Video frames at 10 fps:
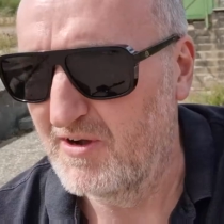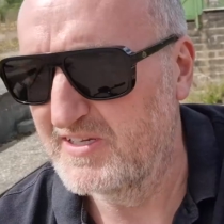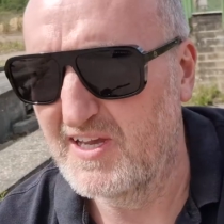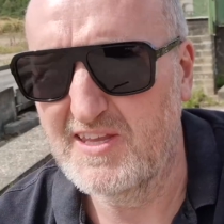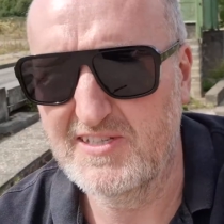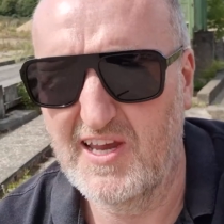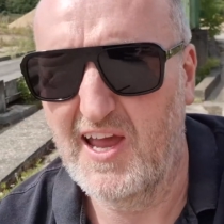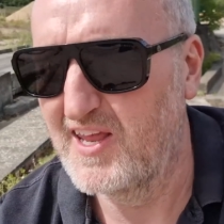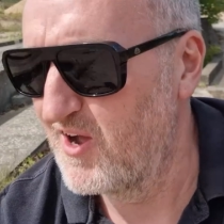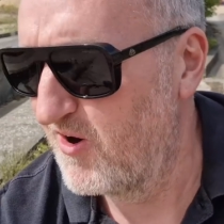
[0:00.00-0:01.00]
so it doesn't get
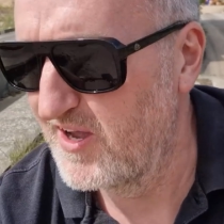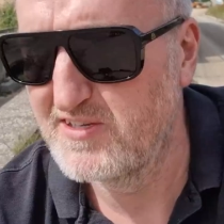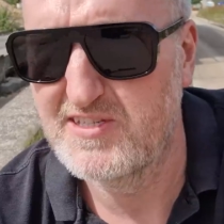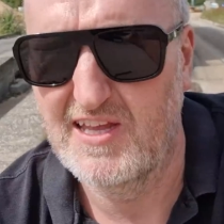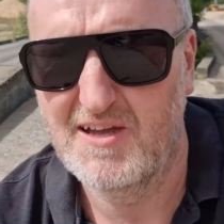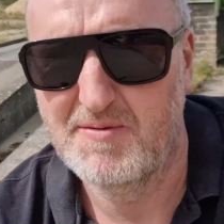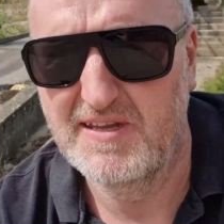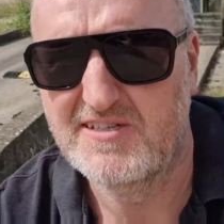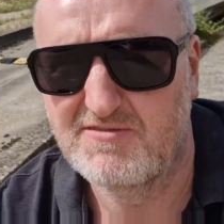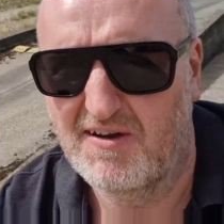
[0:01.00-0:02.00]
any higher, you just end up at
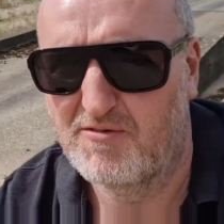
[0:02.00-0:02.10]
this gravel